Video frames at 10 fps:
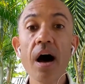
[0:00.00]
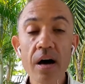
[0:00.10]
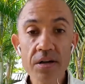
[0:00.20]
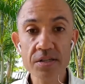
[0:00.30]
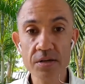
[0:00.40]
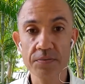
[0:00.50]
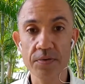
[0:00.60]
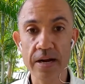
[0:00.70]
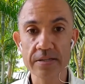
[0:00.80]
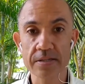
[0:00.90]
Ask your
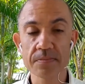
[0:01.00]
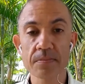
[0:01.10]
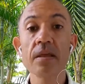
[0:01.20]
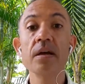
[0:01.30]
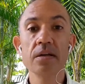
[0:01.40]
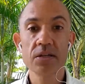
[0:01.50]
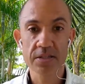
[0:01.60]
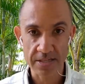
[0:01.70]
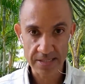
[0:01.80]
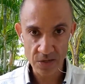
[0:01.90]
friend,
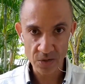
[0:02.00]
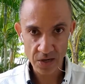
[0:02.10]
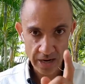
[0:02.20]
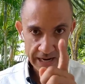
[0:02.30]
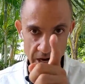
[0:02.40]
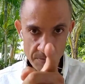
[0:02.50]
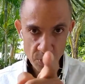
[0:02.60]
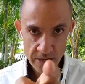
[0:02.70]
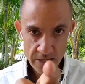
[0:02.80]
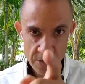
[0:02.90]
does it look like I'm
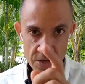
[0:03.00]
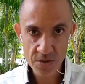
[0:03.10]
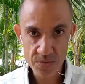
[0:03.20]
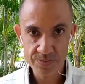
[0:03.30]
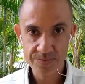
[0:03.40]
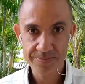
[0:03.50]
looking at you?